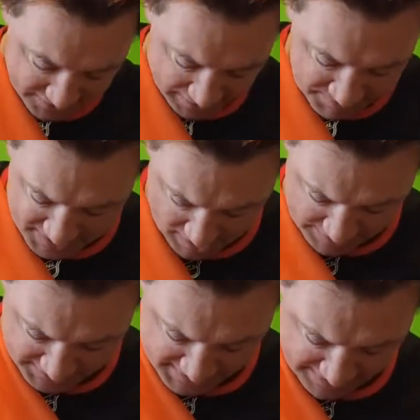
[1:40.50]
stripes
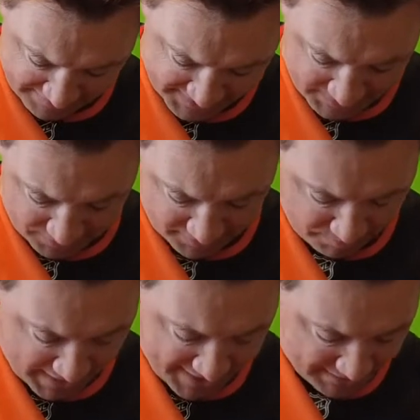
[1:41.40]
on the sleeves
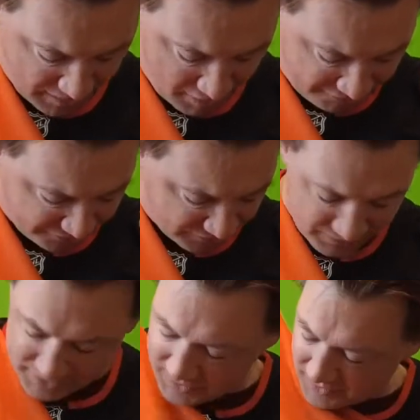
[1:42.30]
with black, off
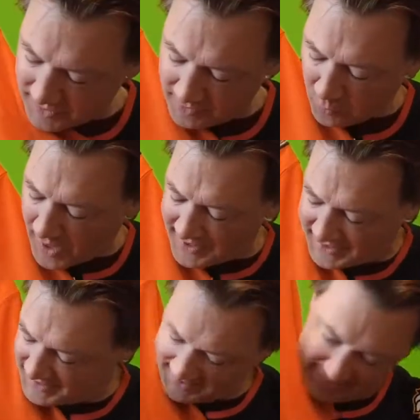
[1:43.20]
gold, and
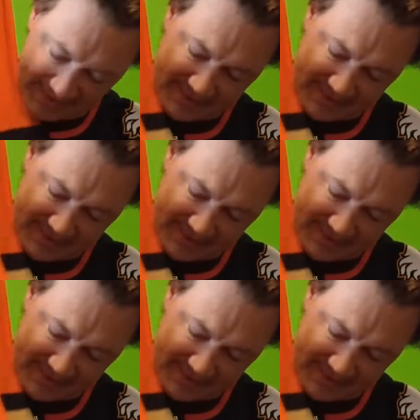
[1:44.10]
white.